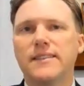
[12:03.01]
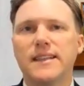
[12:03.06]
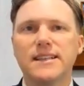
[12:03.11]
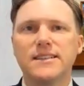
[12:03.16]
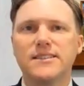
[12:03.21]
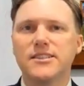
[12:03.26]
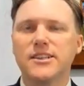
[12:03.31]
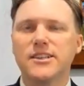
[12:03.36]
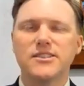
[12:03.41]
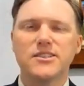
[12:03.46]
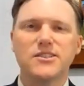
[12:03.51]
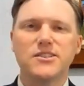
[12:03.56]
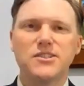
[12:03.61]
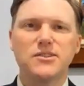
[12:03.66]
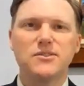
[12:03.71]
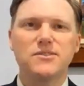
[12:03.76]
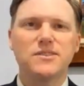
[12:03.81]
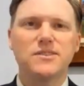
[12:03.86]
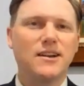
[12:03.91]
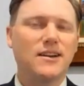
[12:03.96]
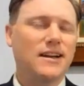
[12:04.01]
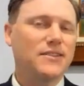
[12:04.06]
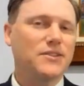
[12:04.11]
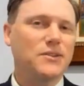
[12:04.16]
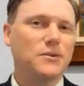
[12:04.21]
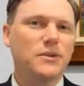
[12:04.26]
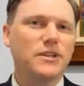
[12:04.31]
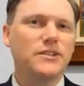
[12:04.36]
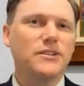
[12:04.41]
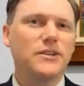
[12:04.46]
That 62 is now out the
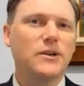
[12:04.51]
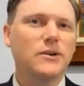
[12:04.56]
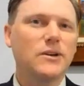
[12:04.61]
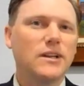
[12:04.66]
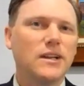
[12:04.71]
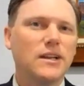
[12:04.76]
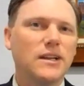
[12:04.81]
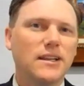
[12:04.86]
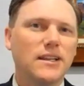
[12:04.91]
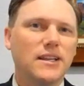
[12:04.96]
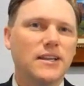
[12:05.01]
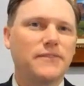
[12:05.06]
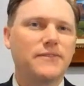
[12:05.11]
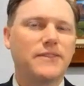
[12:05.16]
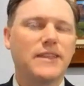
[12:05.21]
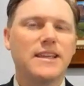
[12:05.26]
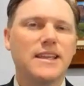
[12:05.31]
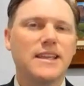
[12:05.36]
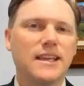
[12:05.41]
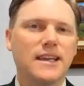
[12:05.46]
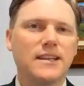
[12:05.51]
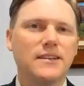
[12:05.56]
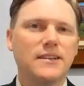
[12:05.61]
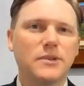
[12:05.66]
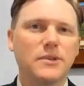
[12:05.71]
window if they can.